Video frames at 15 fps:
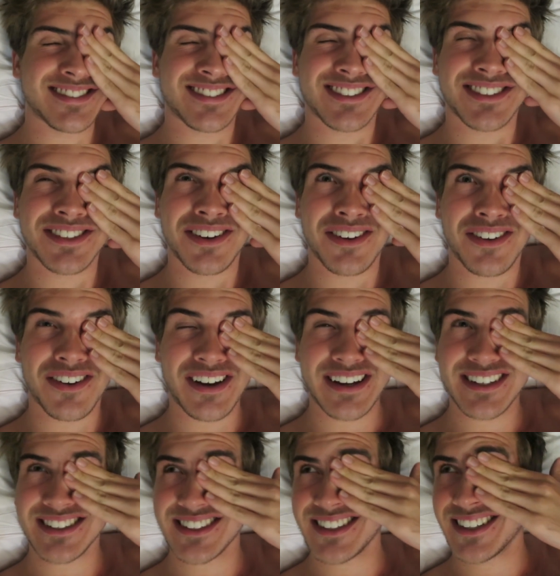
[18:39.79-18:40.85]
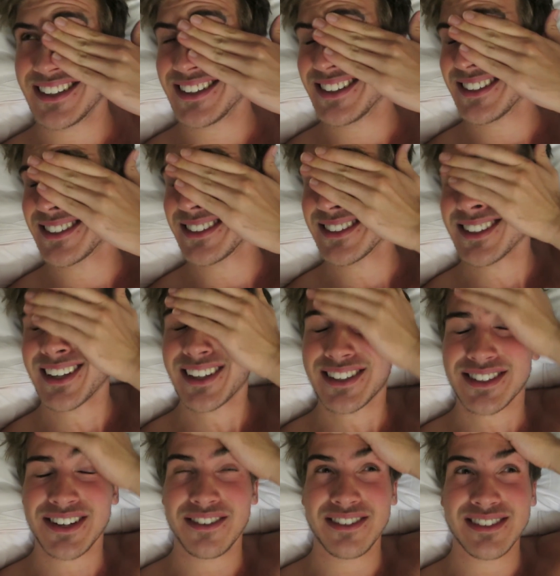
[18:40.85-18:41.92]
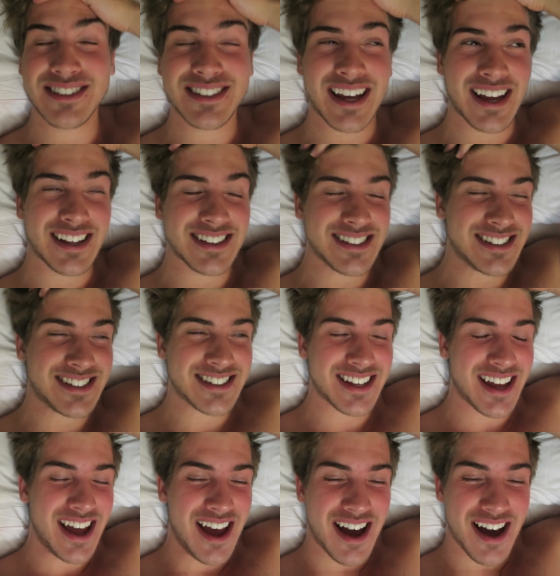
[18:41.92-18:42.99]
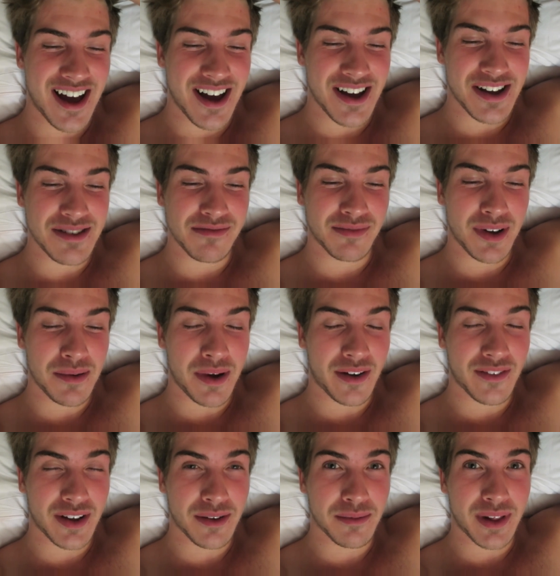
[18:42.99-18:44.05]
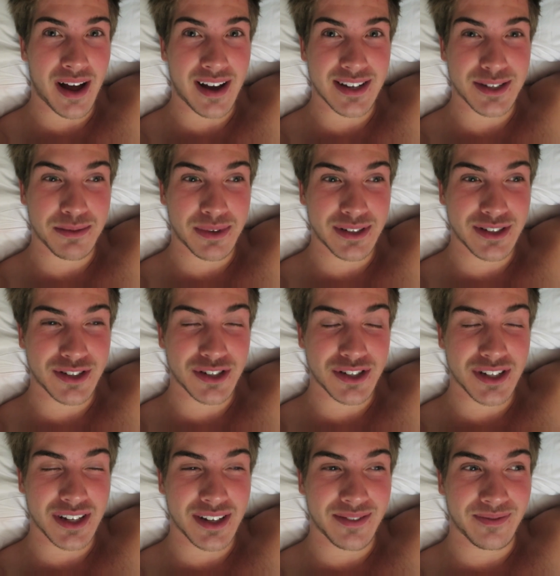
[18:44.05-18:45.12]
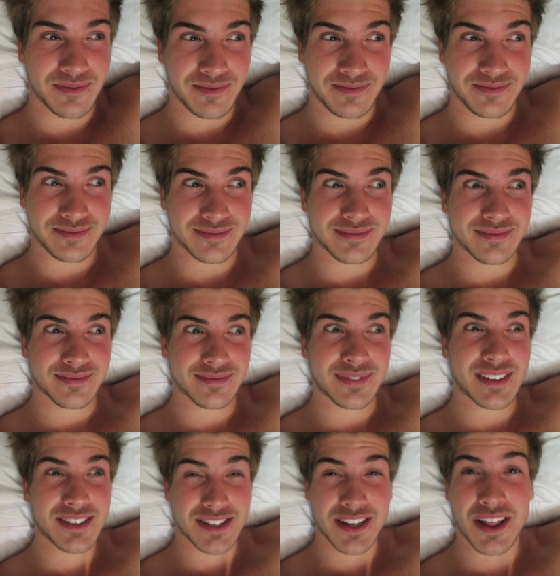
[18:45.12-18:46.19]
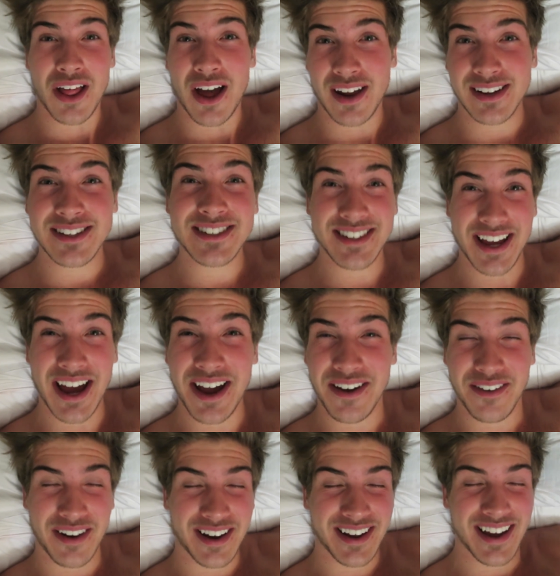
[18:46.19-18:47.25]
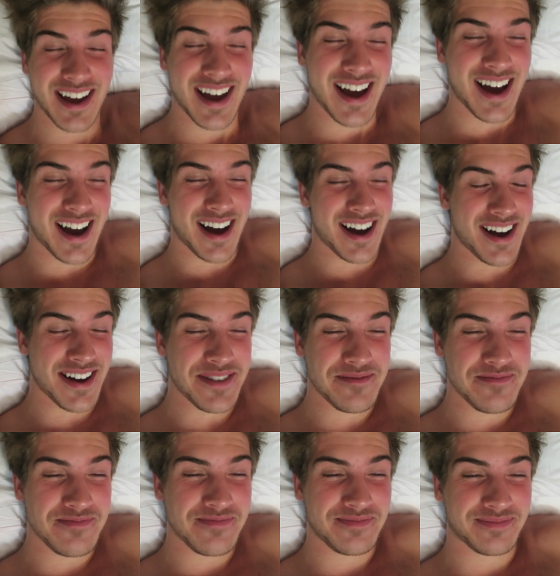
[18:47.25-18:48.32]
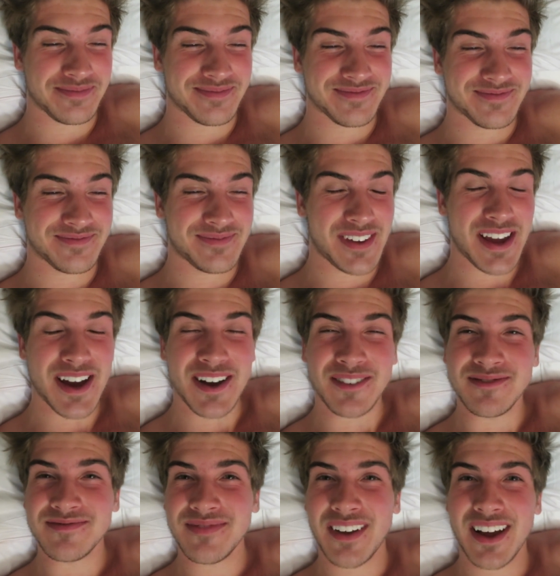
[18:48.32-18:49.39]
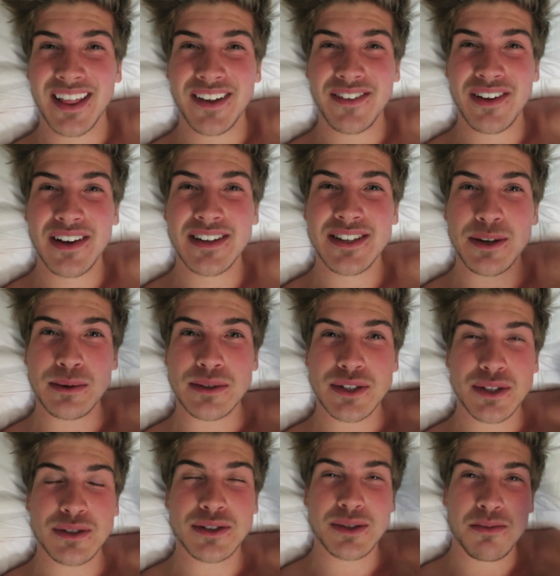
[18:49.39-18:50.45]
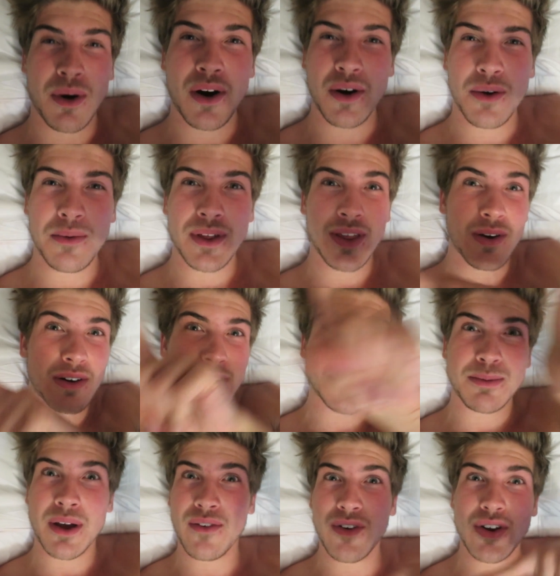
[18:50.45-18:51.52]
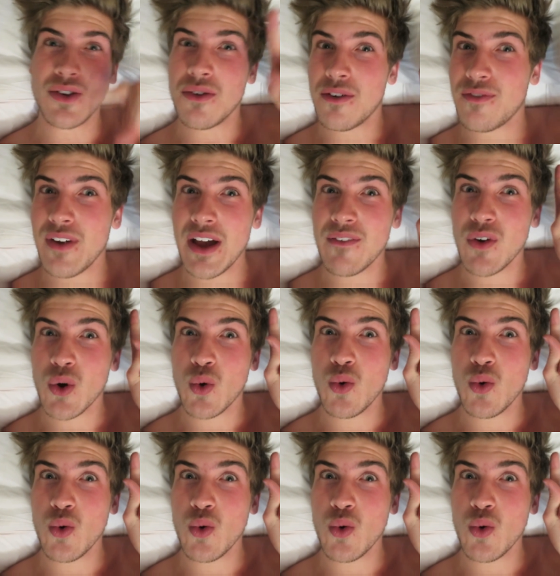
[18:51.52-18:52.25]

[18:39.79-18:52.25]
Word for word: So crazy. This is like so intense. Um, I'm having a blast, but it's just, it's a lot. It's tiring. Um, but yeah, I love you guys. I will see you tomorrow. May the odds be ever in your favor.